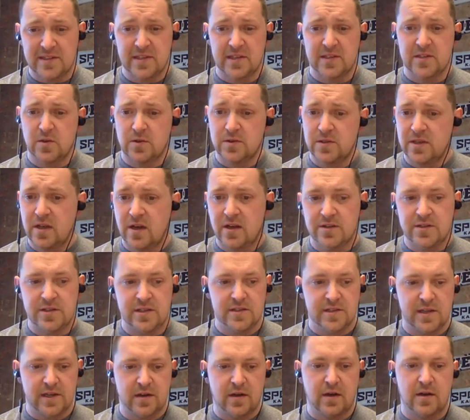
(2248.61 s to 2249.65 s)
sociology and
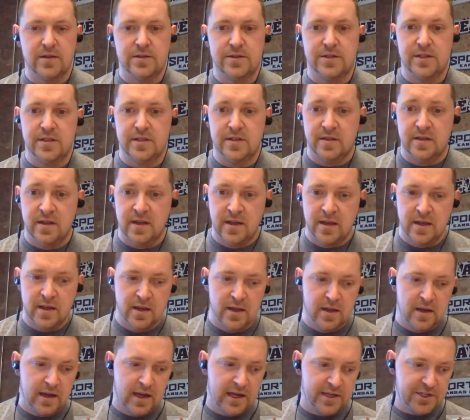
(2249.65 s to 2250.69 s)
psychology and
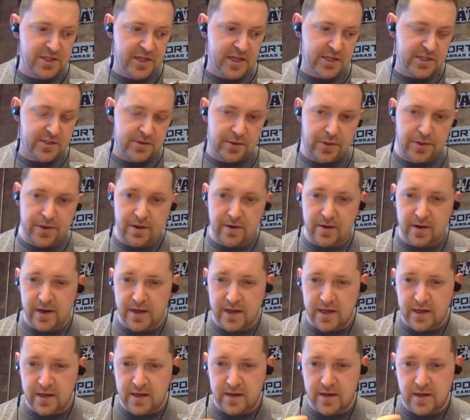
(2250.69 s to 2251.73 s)
educational theory,
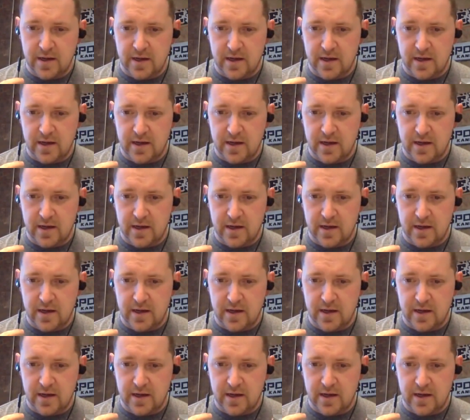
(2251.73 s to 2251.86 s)
and